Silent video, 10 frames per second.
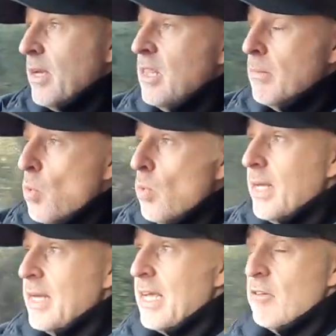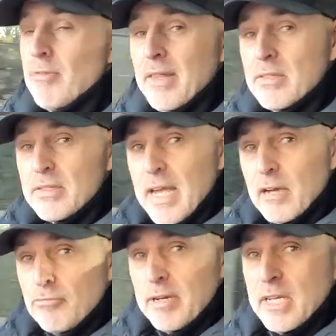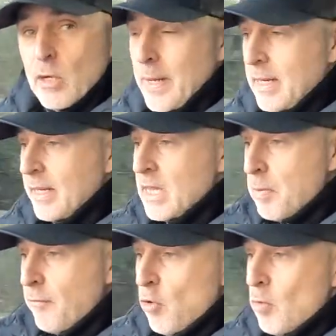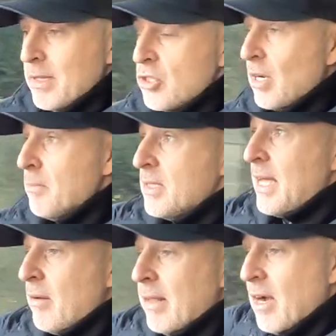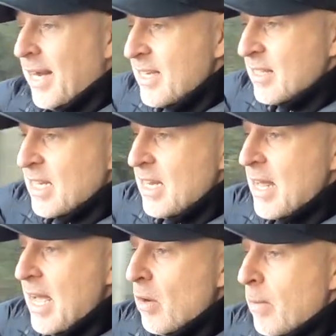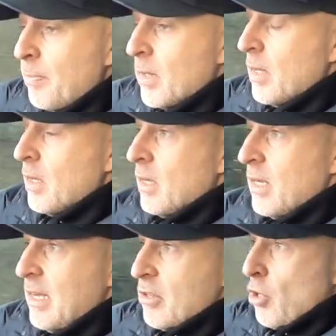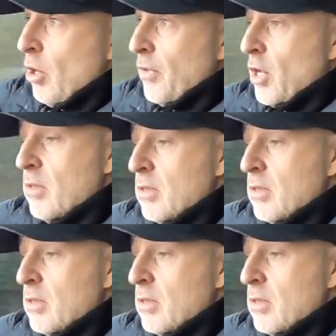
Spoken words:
in the morning, it runs down really quickly, the performance jumps down. And I can see now, it's got the